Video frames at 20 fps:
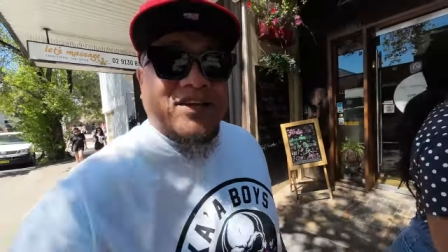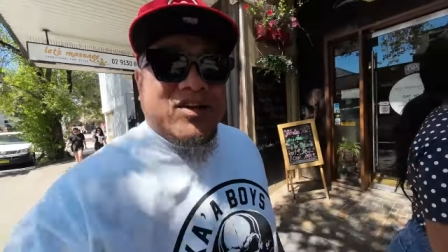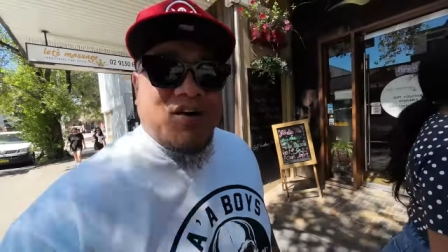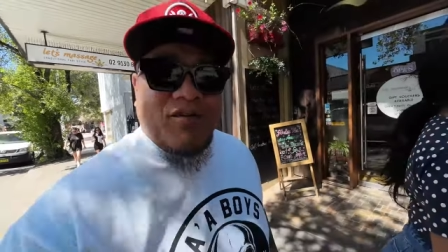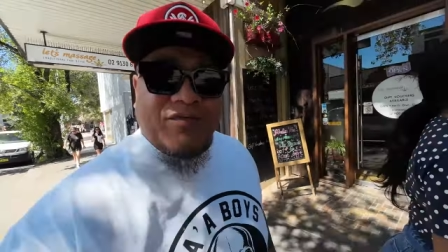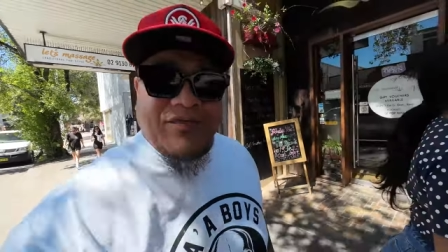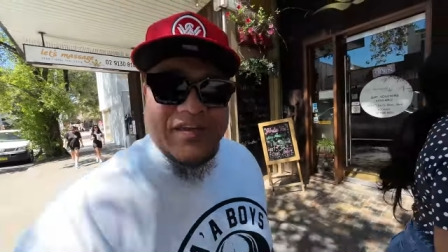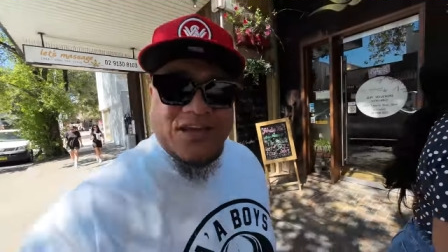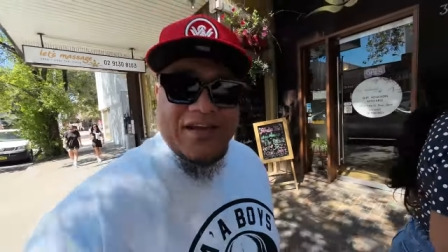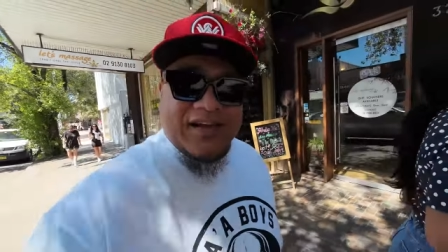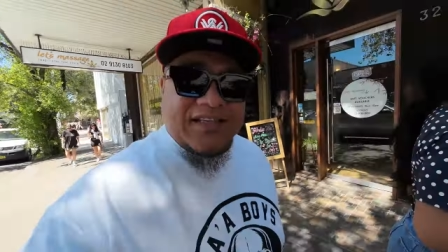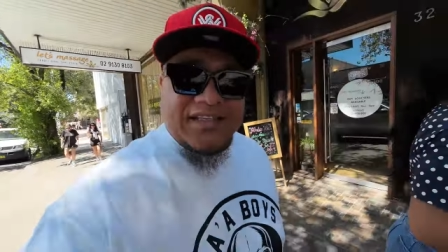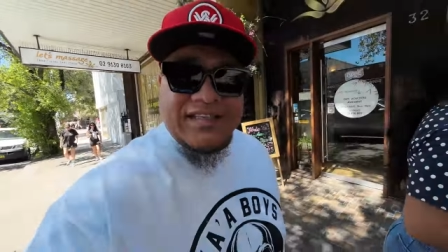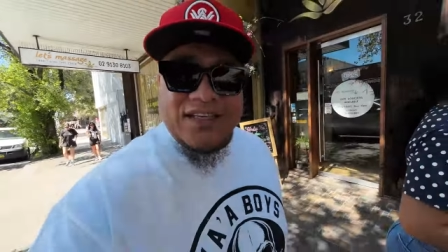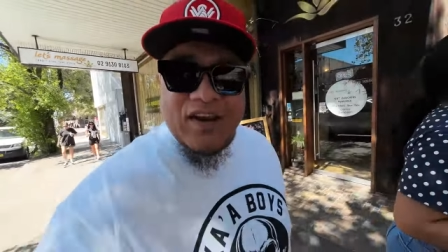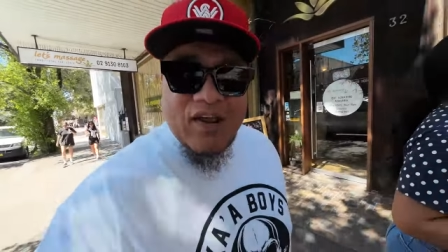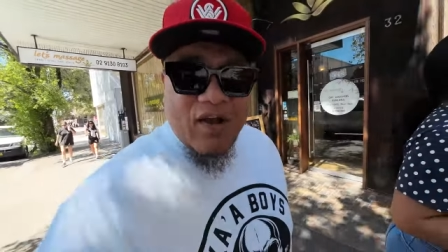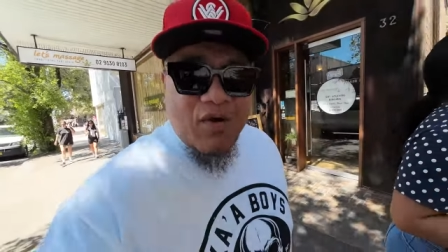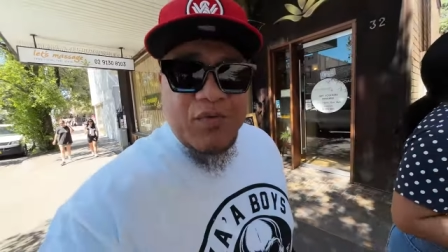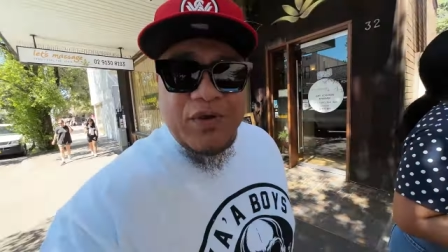coffee because
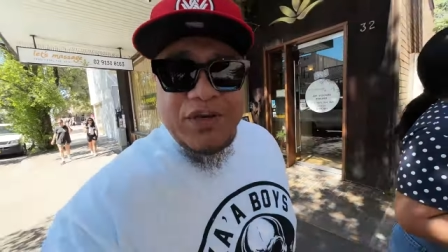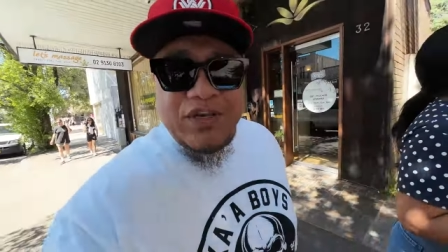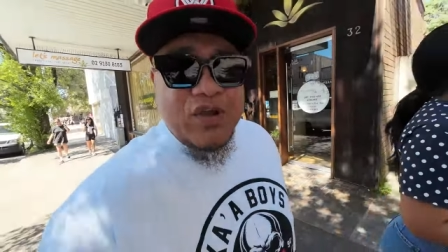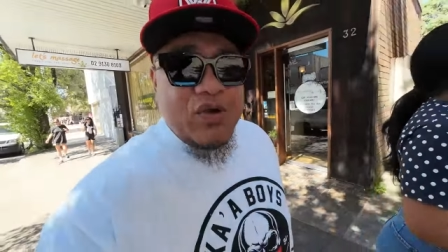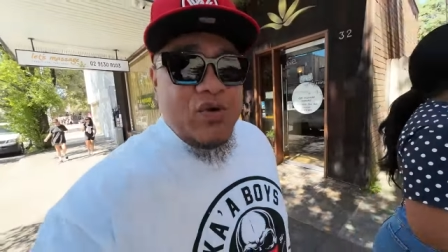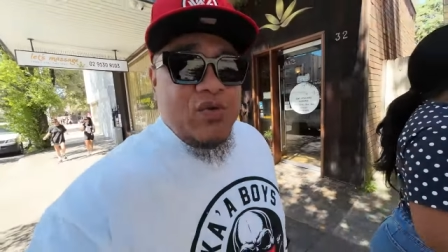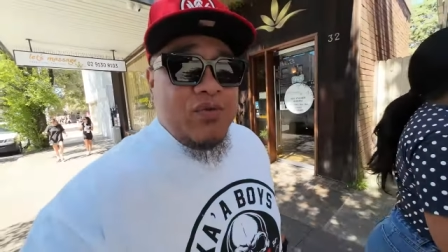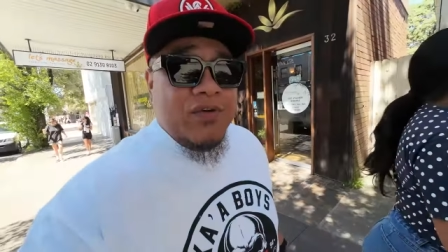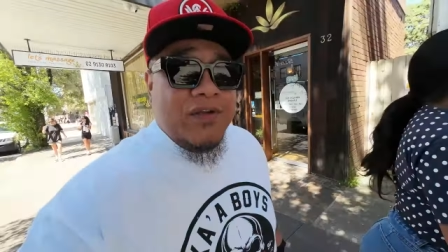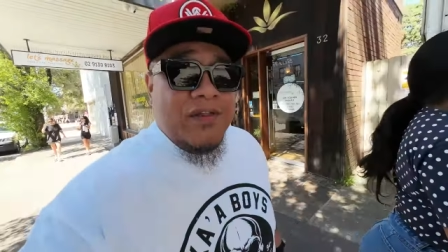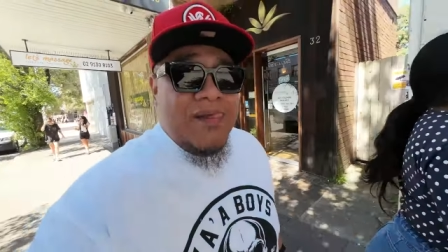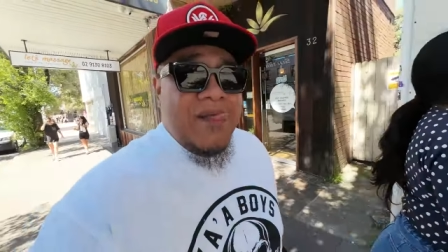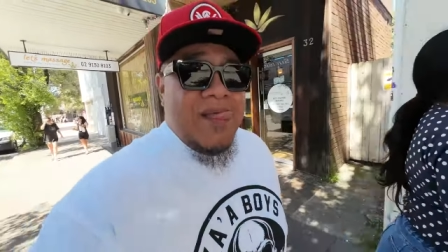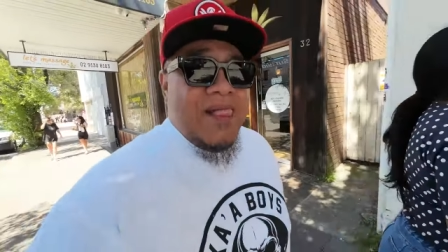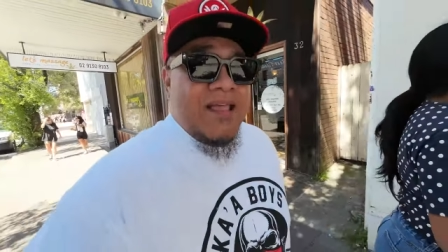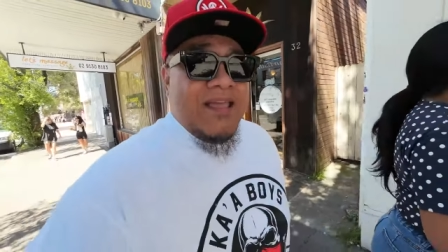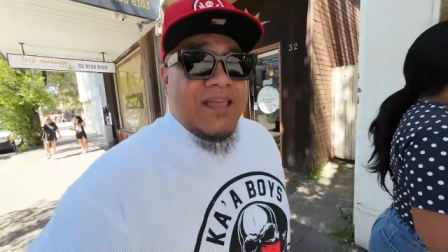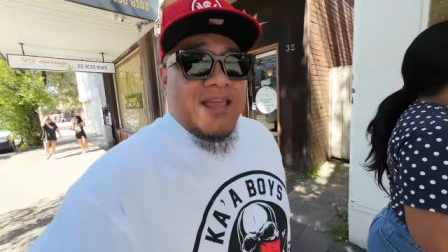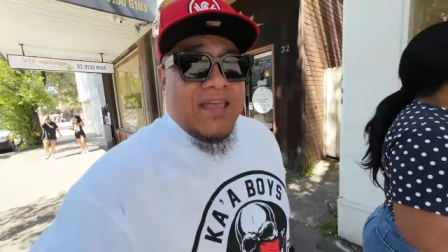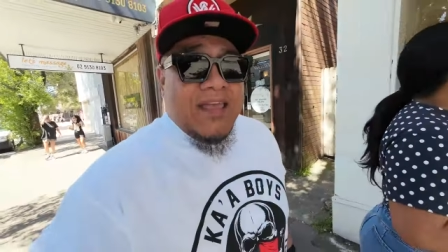you know we do.
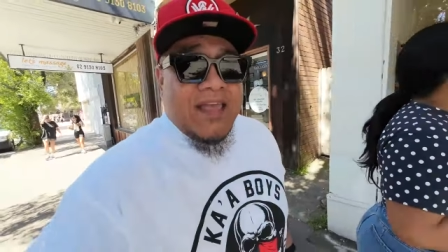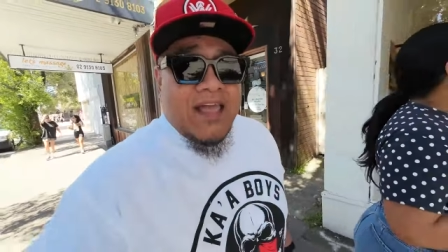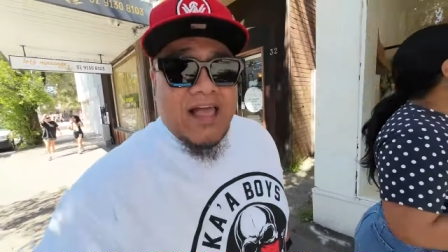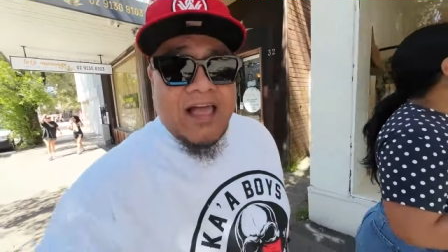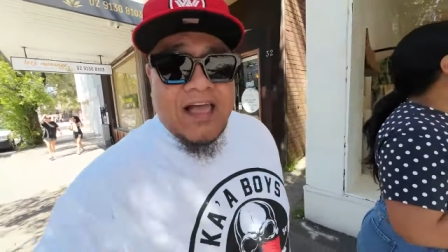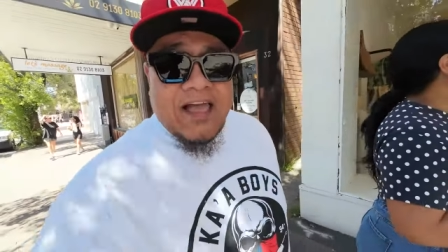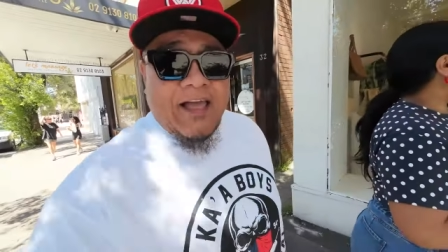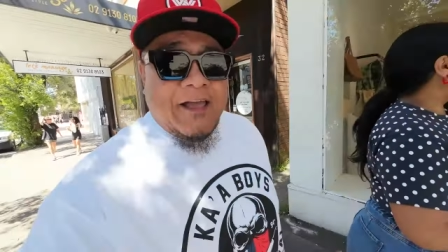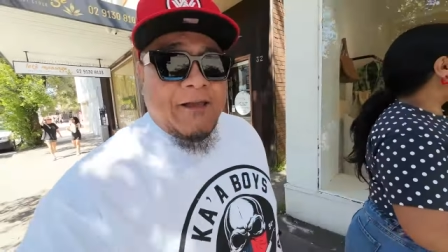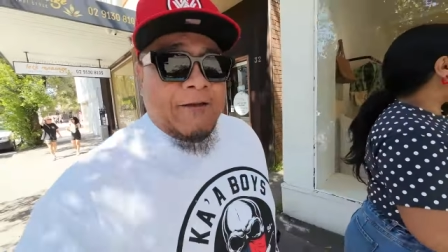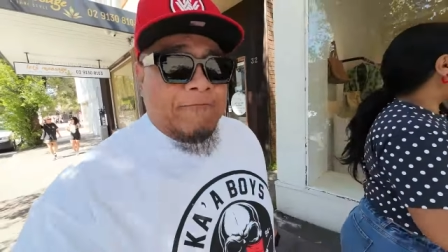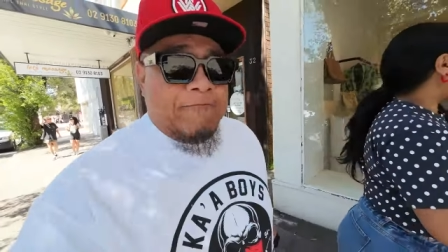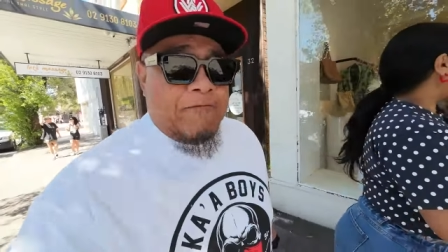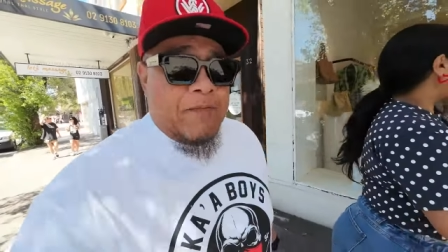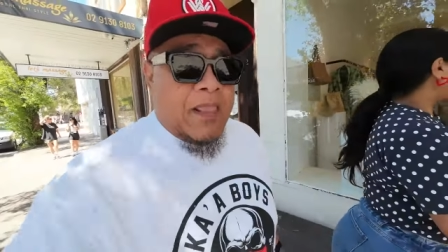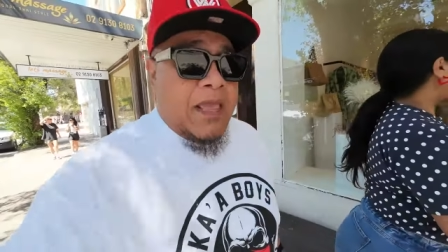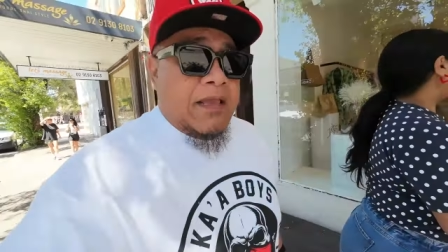Um,